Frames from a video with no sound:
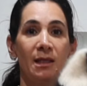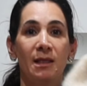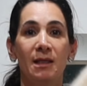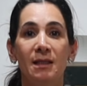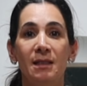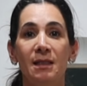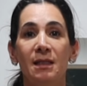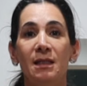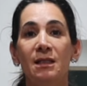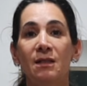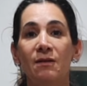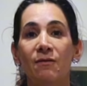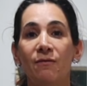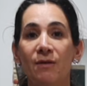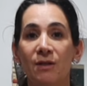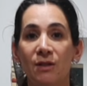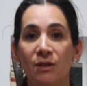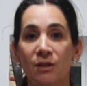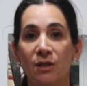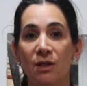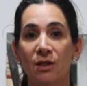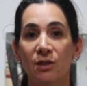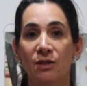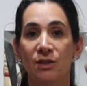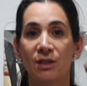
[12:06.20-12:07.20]
This is a
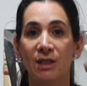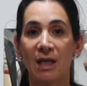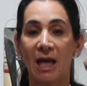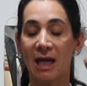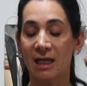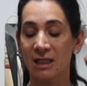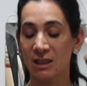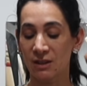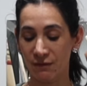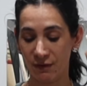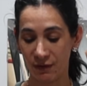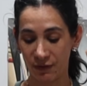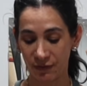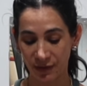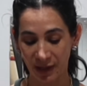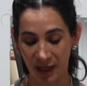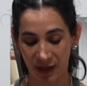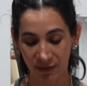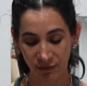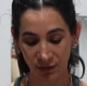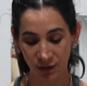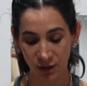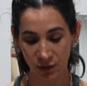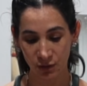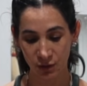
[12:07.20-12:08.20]
vintage Saks Fifth
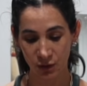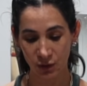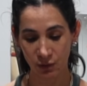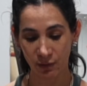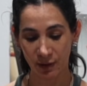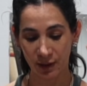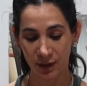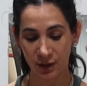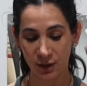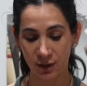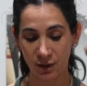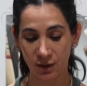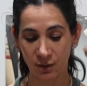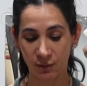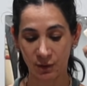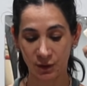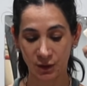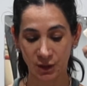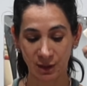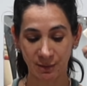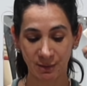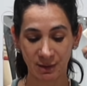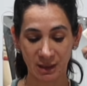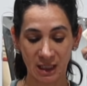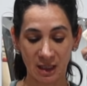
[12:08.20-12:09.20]
Avenue sweater,
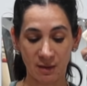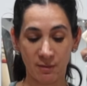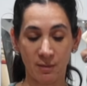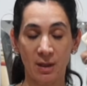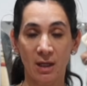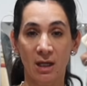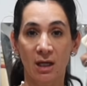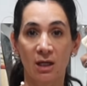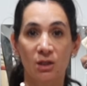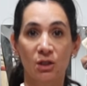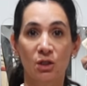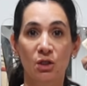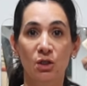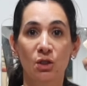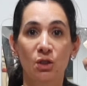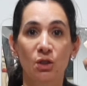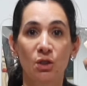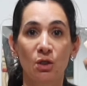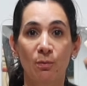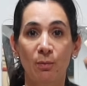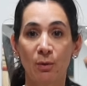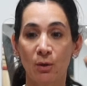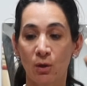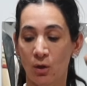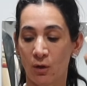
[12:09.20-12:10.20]
which I'm keeping. It's
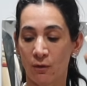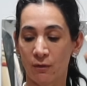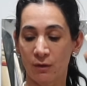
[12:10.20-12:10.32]
super